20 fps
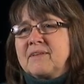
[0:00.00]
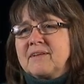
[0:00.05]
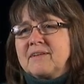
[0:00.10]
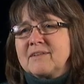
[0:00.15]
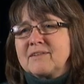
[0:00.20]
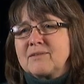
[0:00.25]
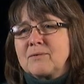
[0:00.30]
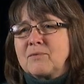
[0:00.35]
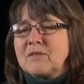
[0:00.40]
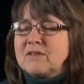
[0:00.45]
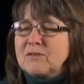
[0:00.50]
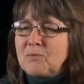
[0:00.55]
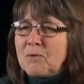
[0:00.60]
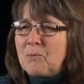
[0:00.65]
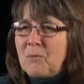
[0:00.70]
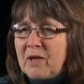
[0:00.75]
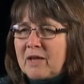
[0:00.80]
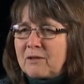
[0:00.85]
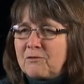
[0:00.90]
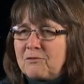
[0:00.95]
So this one
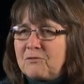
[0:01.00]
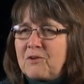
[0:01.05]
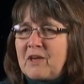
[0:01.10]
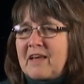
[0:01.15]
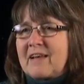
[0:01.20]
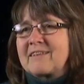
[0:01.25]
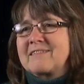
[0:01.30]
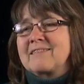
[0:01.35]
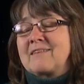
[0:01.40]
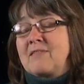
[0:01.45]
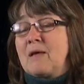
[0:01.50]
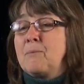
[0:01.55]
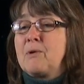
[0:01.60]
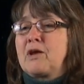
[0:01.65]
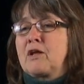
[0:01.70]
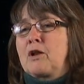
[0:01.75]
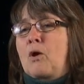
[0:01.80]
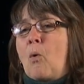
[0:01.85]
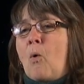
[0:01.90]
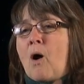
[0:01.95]
we could fix, and then we
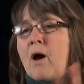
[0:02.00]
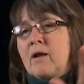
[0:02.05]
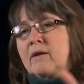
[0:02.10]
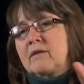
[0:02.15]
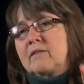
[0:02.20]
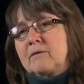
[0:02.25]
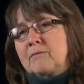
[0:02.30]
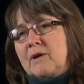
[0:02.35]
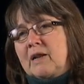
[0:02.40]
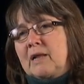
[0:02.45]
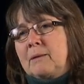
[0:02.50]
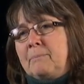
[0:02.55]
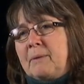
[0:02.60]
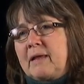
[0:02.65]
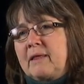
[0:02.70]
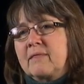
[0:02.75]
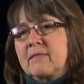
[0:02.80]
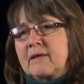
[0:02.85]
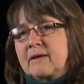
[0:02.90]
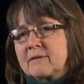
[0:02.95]
could go on to the really
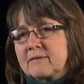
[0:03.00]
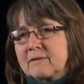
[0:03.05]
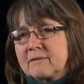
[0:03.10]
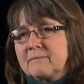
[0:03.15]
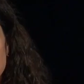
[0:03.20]
big things.